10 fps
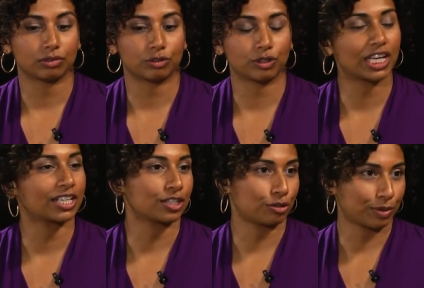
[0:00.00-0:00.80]

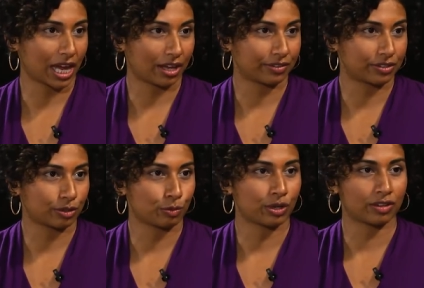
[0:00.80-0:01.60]
create a new path?
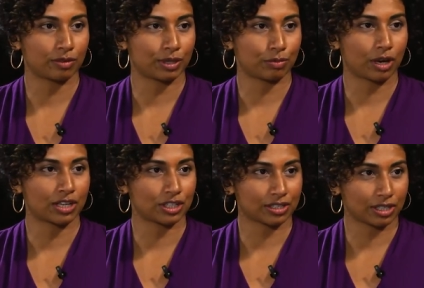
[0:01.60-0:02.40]
So one of the big
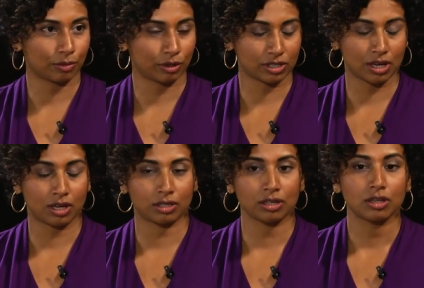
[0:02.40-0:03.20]
projects I worked
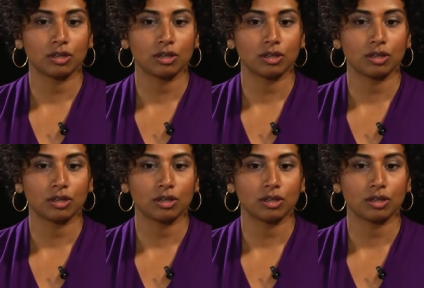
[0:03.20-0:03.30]
on